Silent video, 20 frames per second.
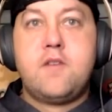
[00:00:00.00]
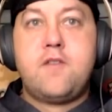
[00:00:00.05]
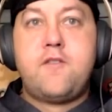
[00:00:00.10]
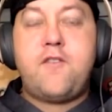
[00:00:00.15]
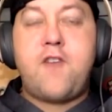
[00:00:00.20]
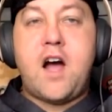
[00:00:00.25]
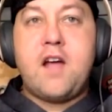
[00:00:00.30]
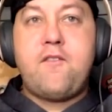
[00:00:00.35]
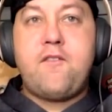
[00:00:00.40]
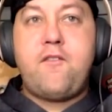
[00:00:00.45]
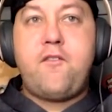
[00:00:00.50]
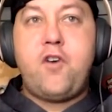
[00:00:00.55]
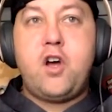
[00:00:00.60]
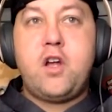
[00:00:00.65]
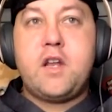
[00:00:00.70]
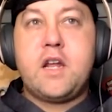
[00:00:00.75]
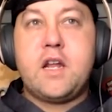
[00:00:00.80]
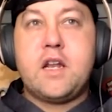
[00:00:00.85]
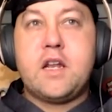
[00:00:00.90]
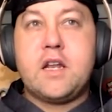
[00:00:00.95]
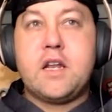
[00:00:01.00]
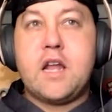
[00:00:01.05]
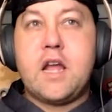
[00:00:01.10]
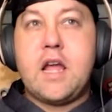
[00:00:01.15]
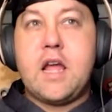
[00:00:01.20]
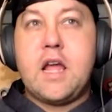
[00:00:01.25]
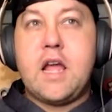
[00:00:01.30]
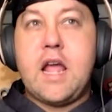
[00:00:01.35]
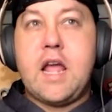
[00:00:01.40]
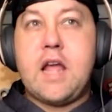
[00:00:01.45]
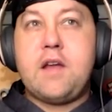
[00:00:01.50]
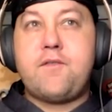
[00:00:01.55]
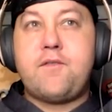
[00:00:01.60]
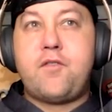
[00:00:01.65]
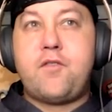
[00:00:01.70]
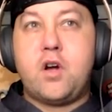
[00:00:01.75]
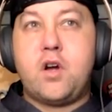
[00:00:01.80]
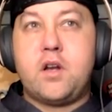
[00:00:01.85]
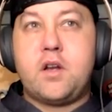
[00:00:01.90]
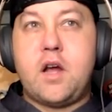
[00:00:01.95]
5 foot and an 8
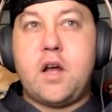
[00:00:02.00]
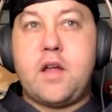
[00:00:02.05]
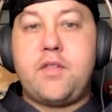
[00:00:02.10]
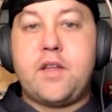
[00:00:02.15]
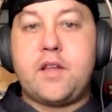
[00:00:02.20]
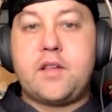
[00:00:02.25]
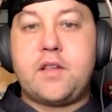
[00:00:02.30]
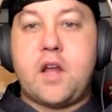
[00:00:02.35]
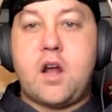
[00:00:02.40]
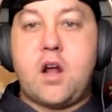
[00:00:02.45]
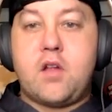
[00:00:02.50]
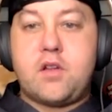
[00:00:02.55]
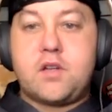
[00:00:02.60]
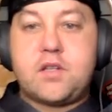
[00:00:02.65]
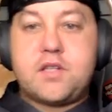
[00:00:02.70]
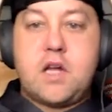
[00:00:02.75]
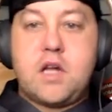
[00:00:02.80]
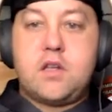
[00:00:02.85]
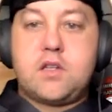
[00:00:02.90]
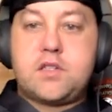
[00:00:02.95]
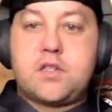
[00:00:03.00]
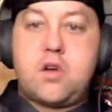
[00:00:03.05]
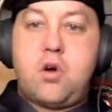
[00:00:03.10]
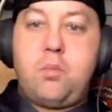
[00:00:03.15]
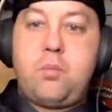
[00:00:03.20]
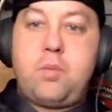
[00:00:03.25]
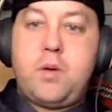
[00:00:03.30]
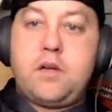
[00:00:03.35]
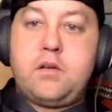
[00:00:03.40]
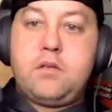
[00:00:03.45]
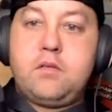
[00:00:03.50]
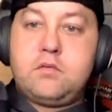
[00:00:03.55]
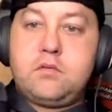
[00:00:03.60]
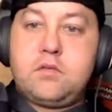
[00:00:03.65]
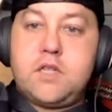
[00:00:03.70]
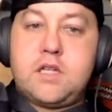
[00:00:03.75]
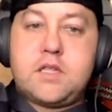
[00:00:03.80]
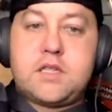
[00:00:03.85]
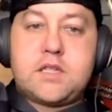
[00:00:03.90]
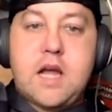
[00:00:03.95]
foot. I think they are. They're telescoping,
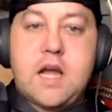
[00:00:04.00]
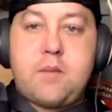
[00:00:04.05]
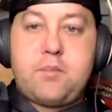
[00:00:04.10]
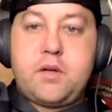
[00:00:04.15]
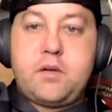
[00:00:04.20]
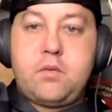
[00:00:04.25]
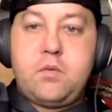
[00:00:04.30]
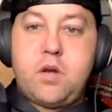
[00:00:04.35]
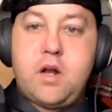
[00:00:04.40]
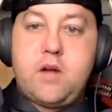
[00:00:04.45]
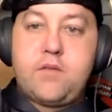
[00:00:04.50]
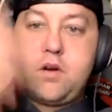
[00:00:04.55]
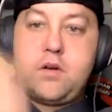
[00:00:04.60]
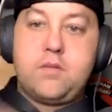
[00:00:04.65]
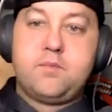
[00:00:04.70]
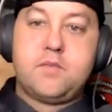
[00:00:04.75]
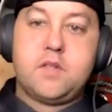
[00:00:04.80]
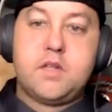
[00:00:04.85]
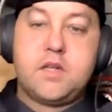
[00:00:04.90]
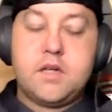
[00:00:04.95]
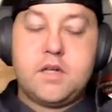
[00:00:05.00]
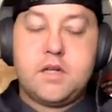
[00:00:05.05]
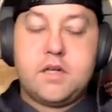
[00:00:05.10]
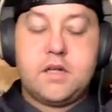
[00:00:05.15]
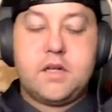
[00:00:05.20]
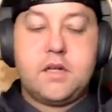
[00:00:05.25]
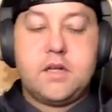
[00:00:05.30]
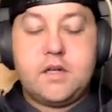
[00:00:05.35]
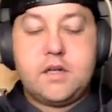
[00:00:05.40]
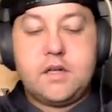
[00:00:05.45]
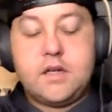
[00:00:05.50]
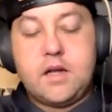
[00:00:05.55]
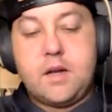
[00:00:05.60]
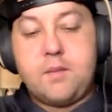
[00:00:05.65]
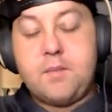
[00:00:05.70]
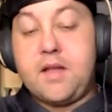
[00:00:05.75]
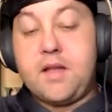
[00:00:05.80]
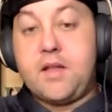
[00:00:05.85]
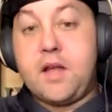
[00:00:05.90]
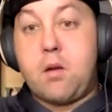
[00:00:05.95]
whatever.
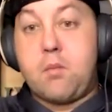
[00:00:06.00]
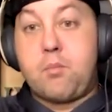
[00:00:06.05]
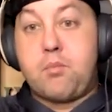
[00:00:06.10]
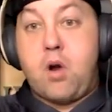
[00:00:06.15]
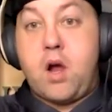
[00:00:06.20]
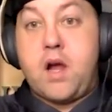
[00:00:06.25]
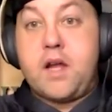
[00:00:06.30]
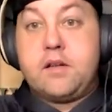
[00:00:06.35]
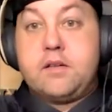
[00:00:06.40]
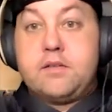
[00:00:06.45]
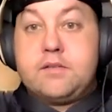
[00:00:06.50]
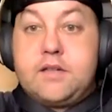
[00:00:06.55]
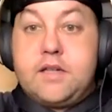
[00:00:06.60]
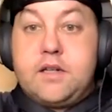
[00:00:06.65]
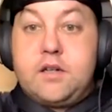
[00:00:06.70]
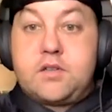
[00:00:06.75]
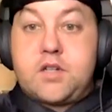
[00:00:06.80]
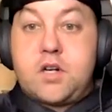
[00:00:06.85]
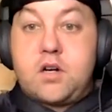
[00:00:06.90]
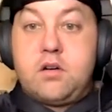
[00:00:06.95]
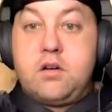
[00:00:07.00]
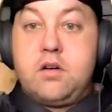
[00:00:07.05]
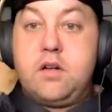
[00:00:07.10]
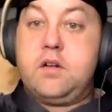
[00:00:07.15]
And man, they are bright. It'll turn